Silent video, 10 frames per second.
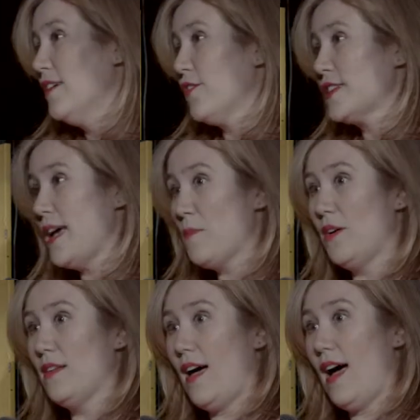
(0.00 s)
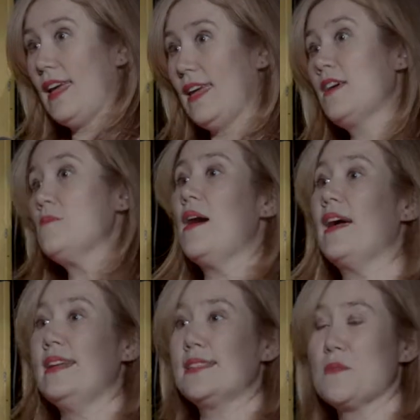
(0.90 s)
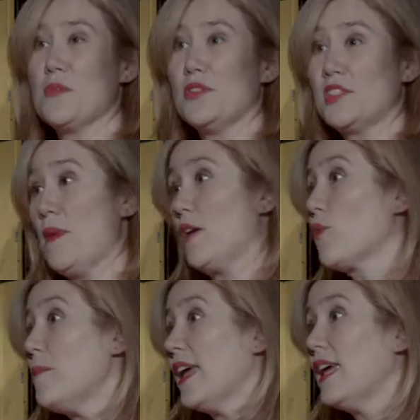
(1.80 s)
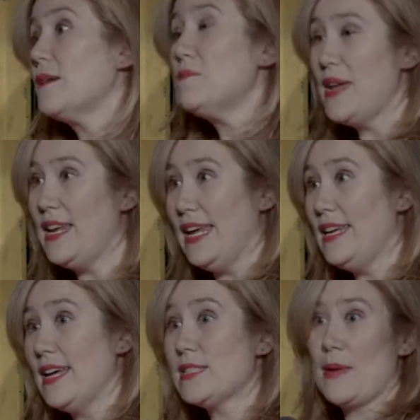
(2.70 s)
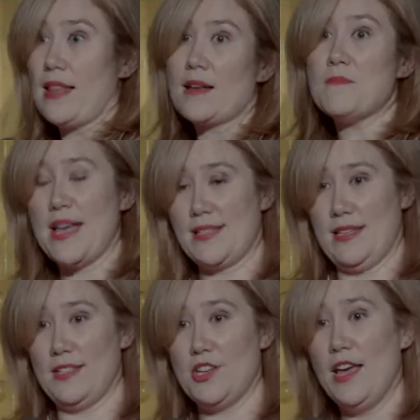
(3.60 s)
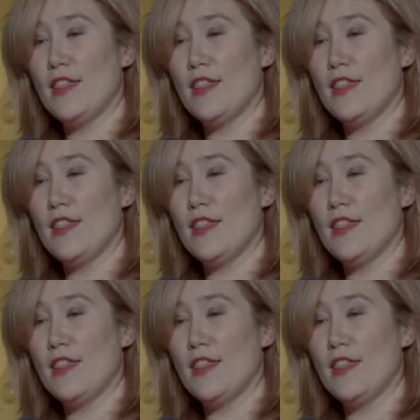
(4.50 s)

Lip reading: For example, I can combine knits and purls to make ribbing in a beanie and spell out a message.